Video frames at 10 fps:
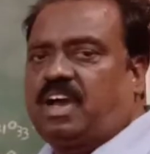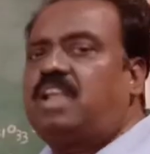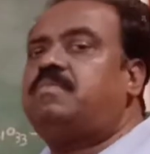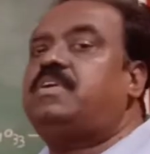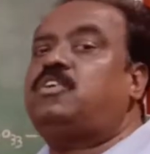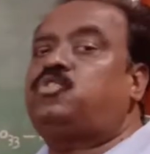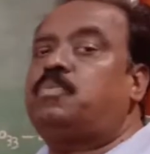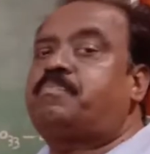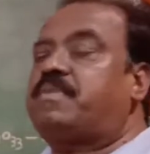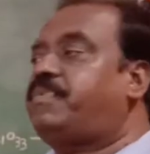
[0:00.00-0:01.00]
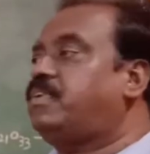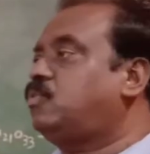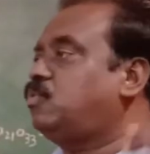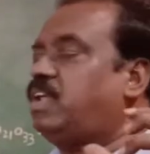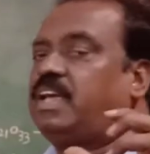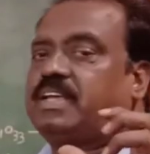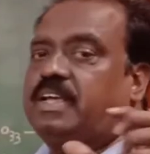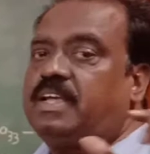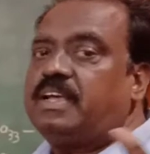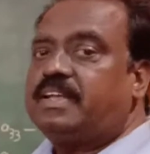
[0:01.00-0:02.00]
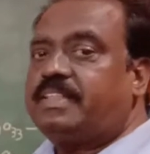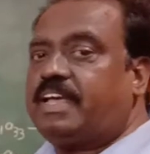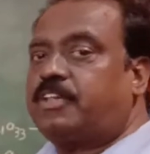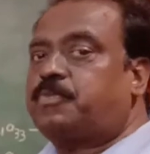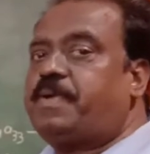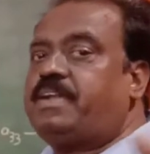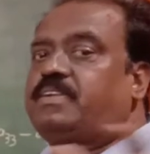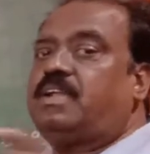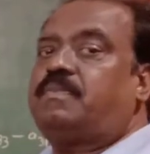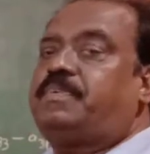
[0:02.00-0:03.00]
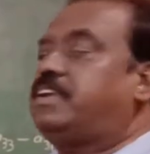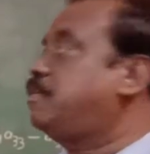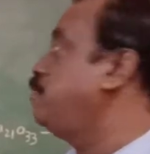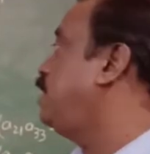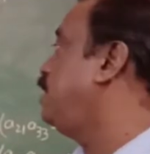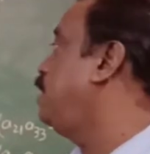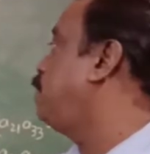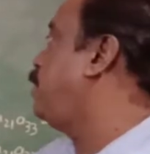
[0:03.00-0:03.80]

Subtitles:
Always you prefer to take the expansion of determinant in the